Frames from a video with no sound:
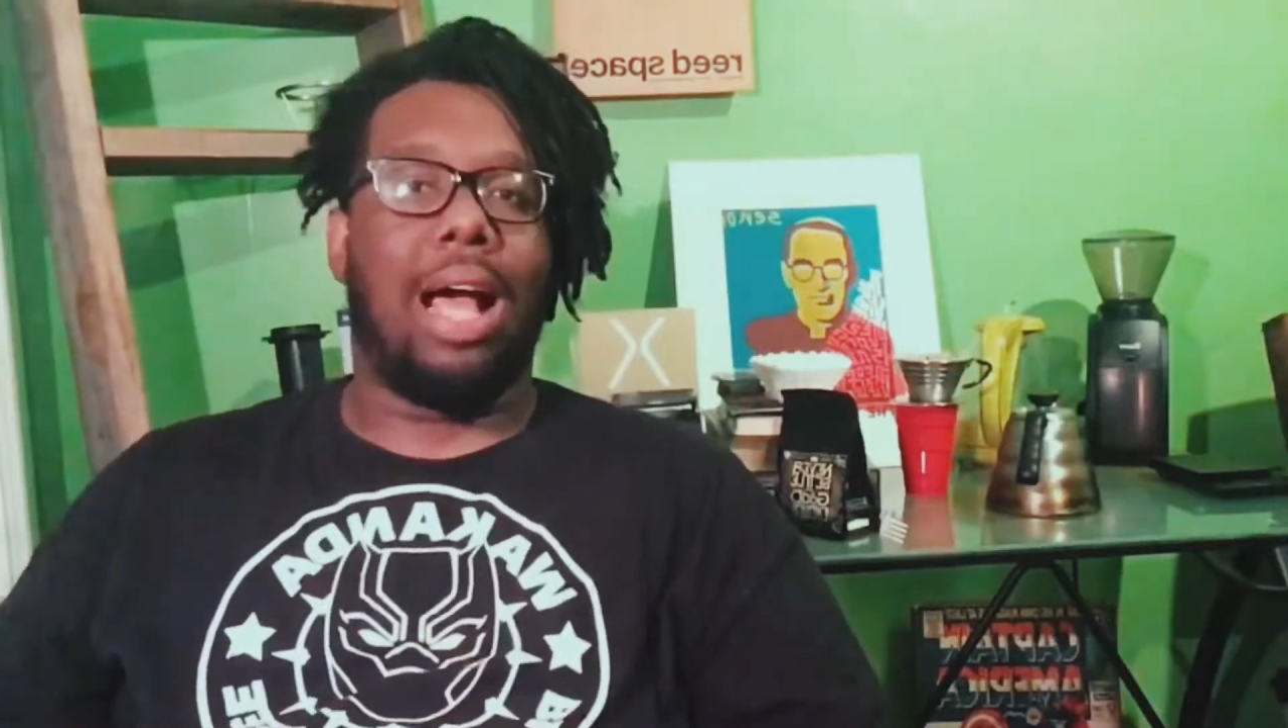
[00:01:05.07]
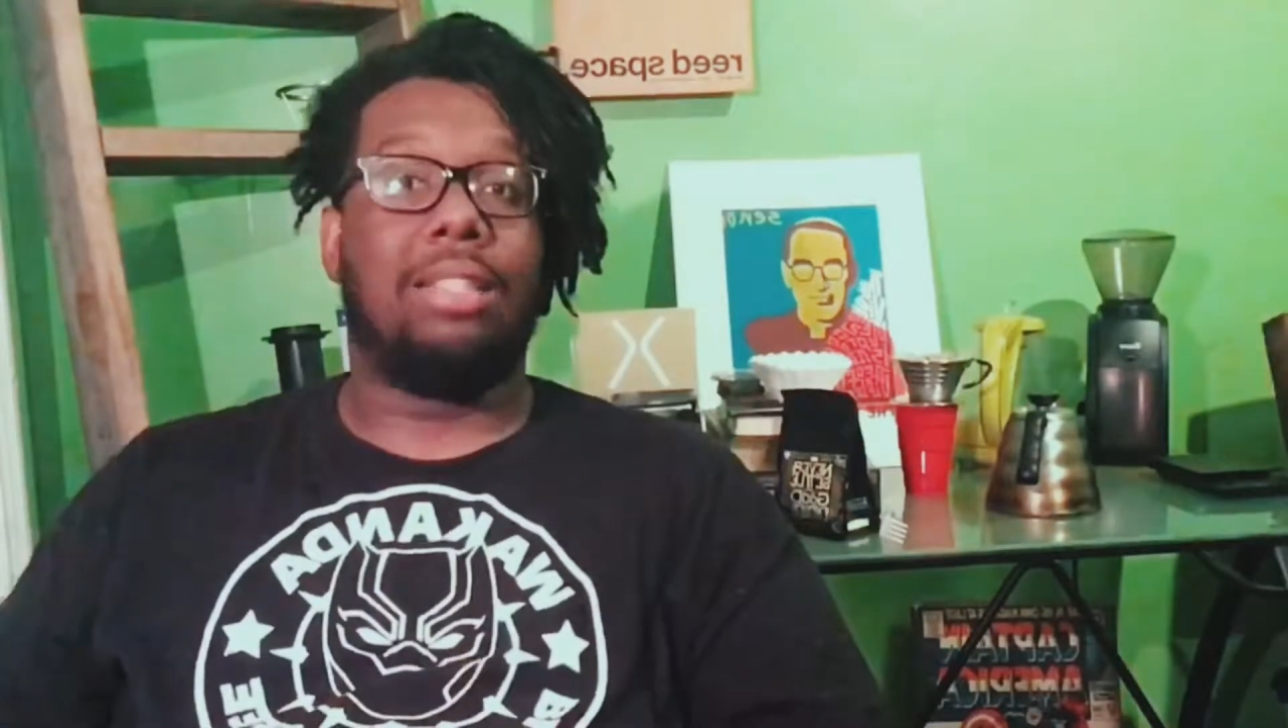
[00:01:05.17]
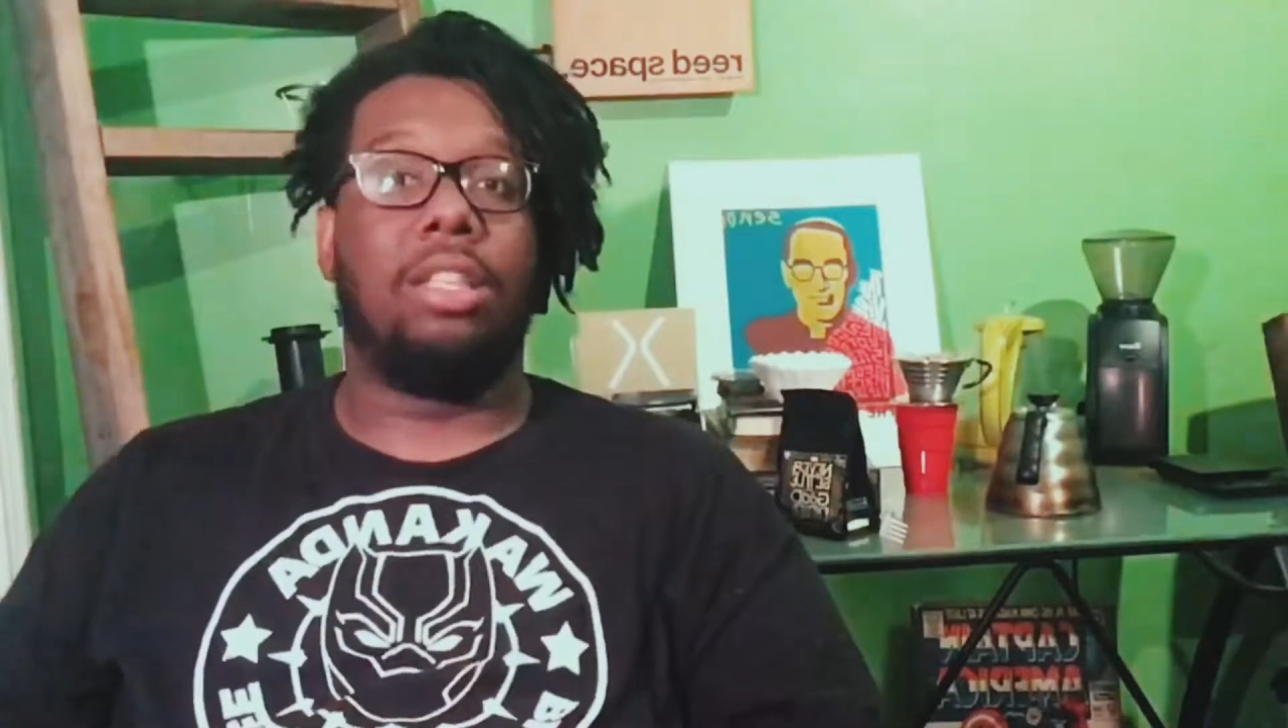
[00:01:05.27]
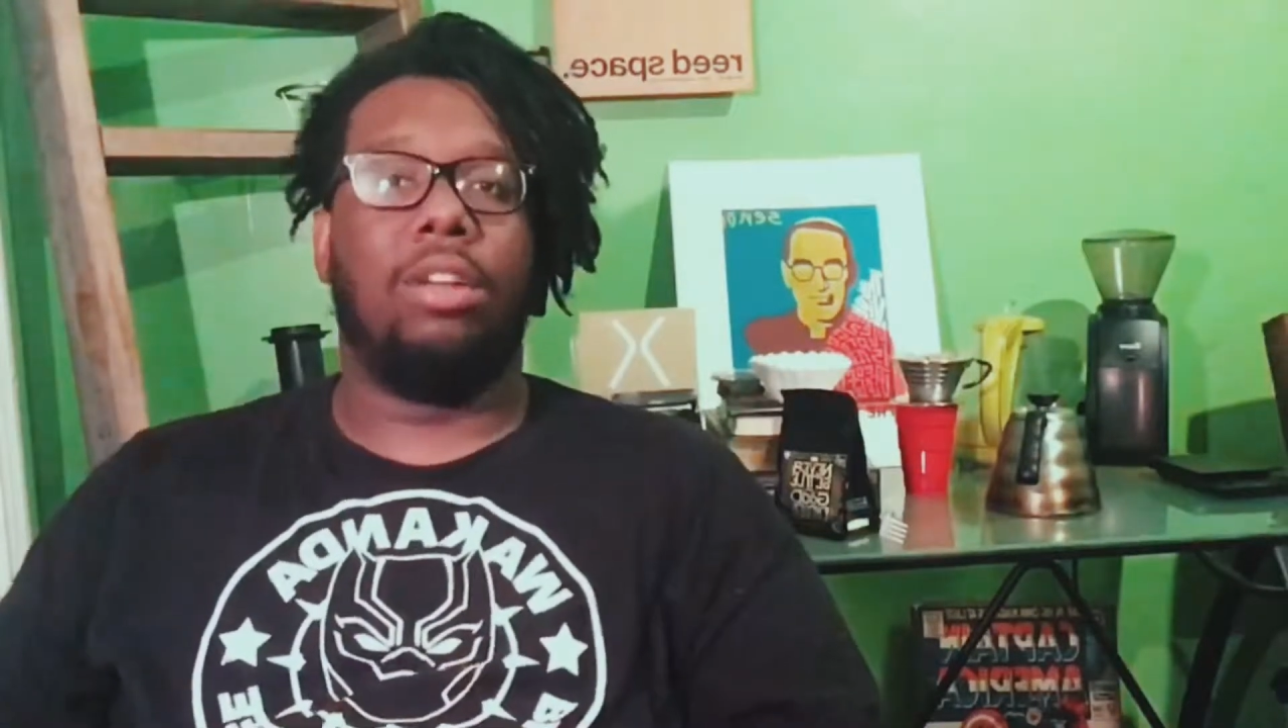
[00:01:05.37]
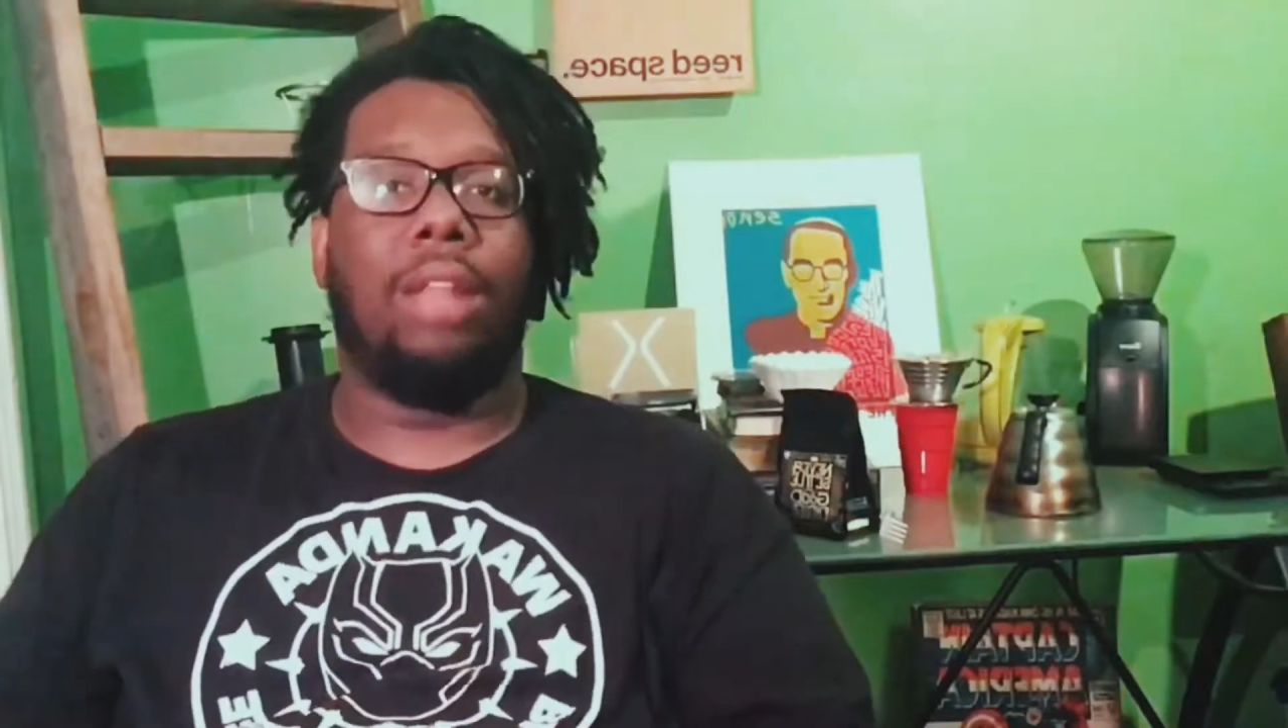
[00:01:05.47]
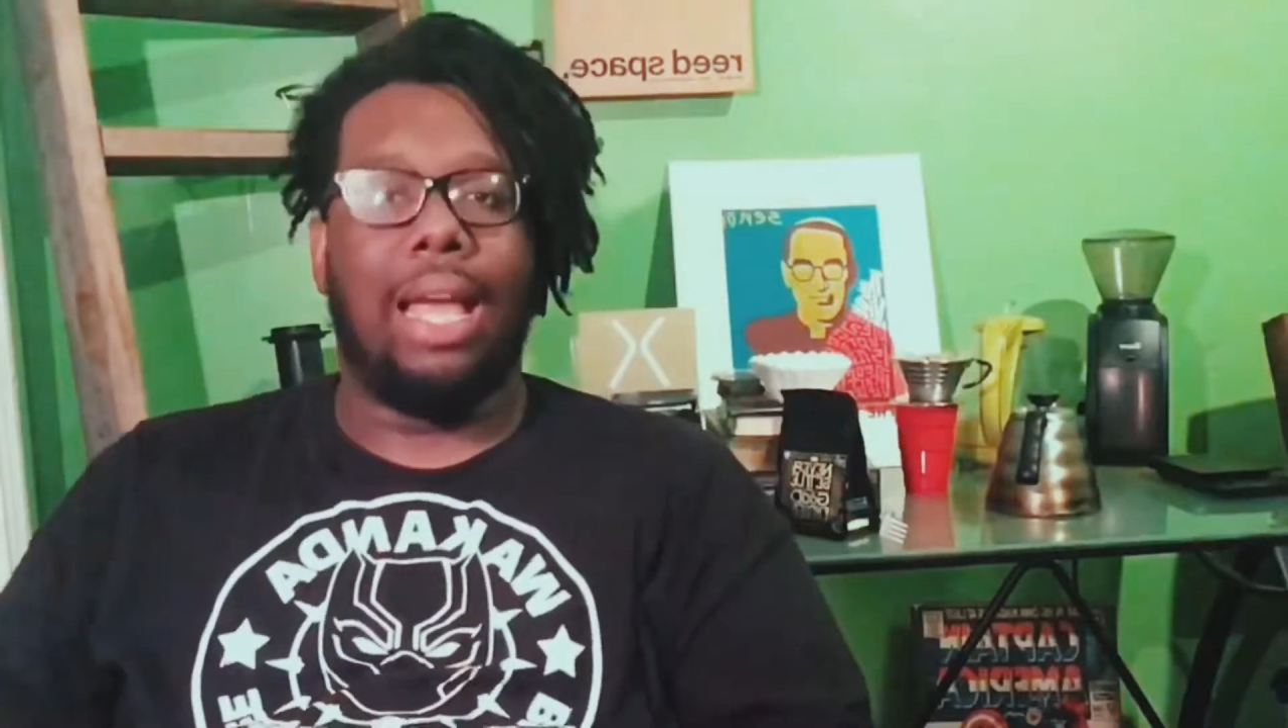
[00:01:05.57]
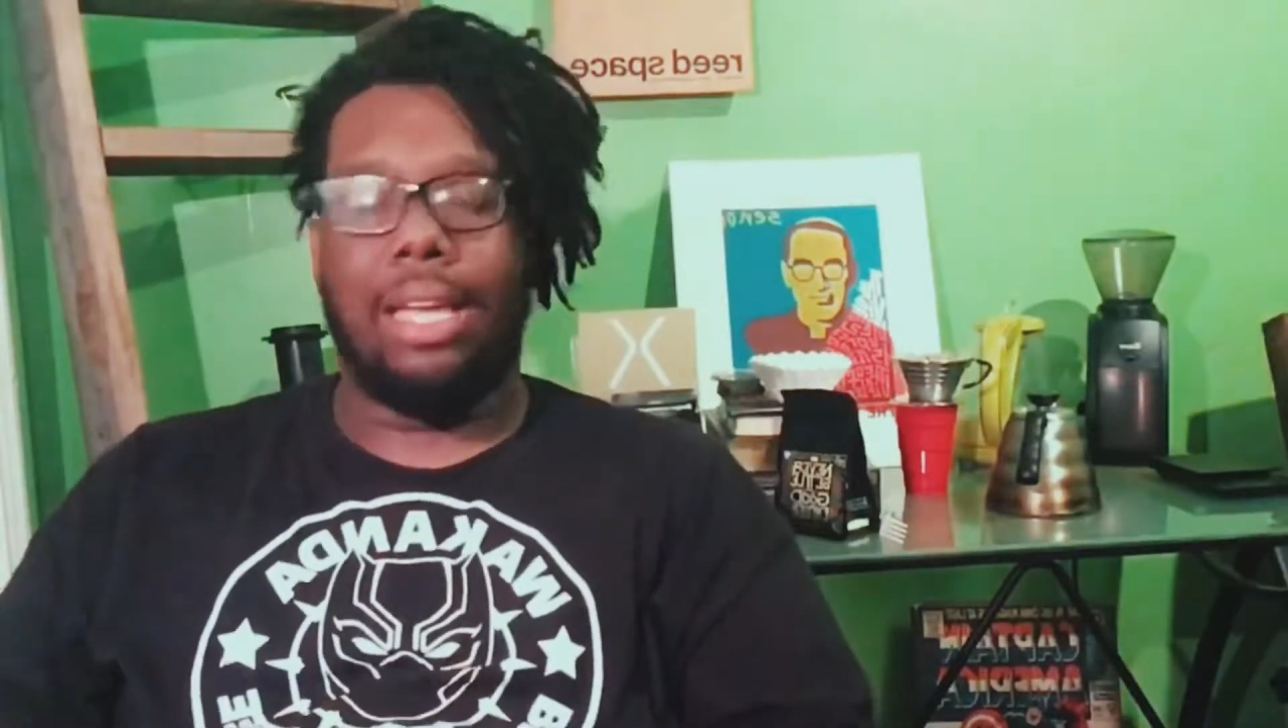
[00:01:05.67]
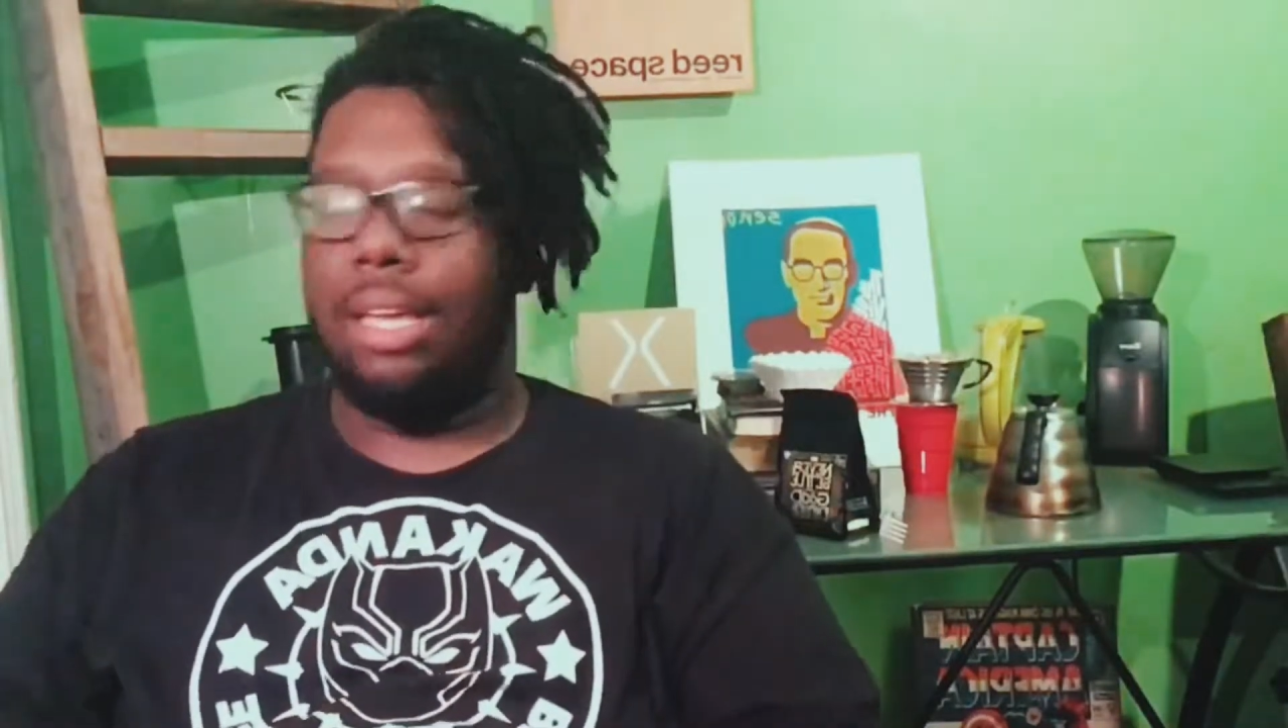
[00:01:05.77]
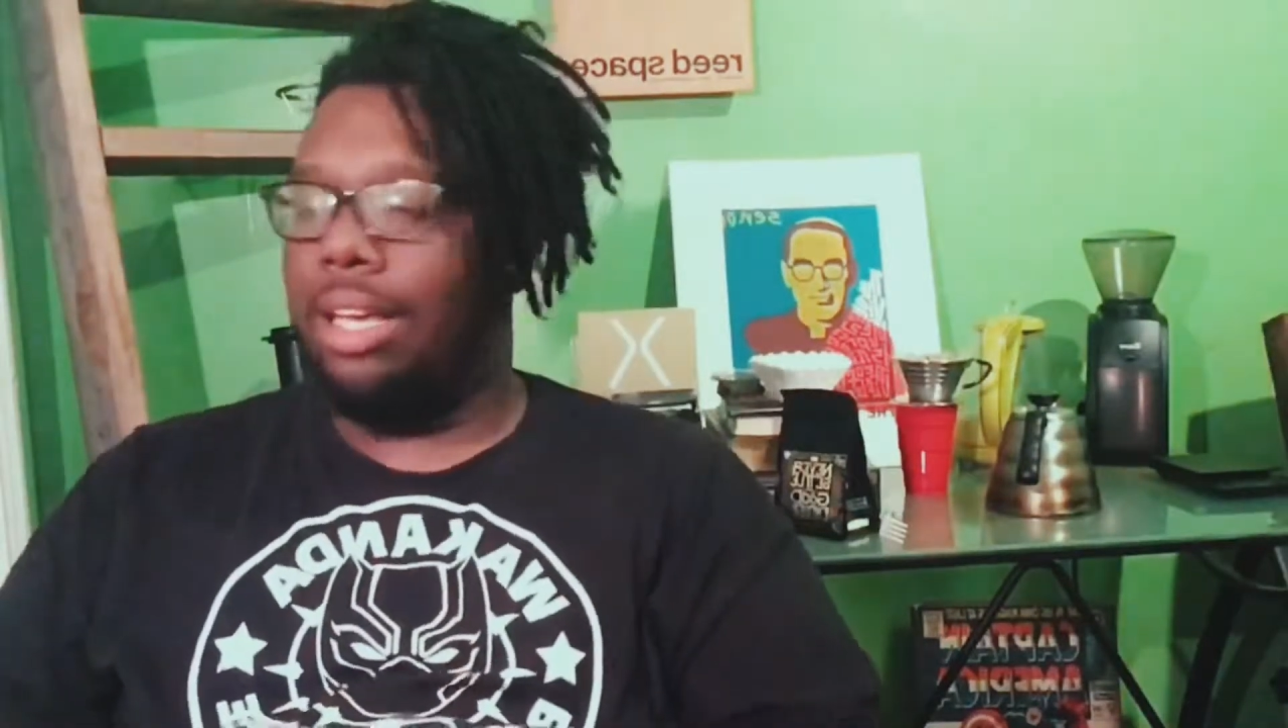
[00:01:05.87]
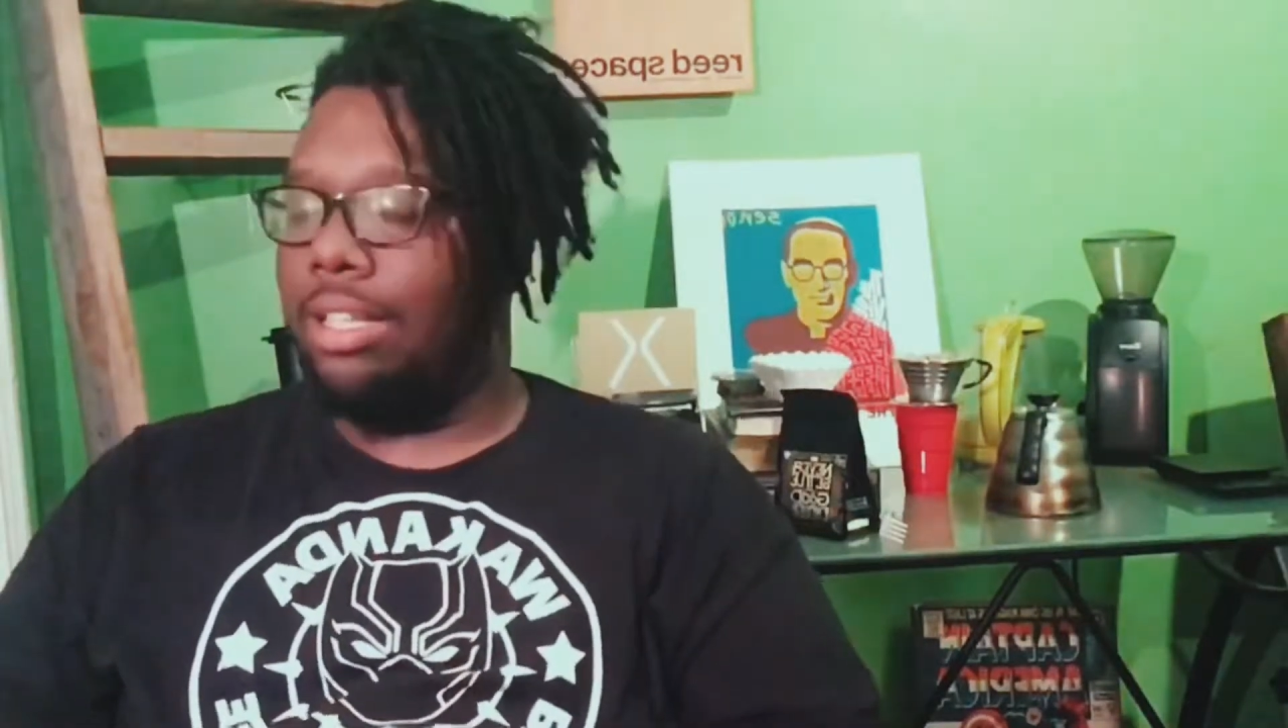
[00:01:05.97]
I still like it.